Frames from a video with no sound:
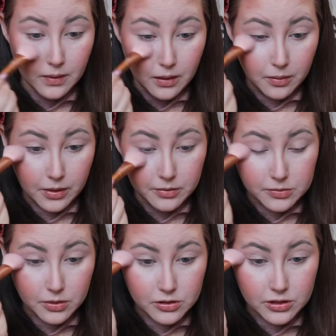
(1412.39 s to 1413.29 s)
I
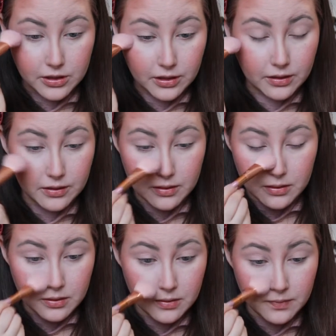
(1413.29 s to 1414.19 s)
was watching,
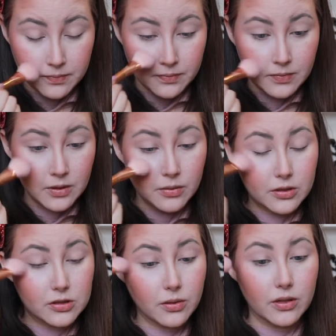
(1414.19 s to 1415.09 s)
well,
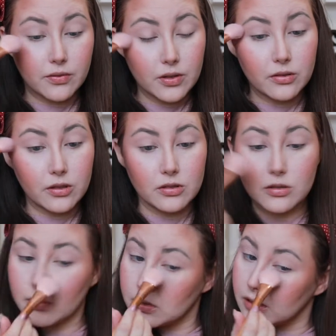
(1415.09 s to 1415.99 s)
there's quite a few
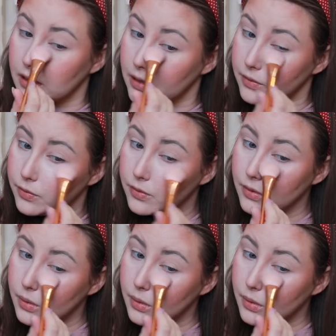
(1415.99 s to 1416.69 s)
YouTubers that have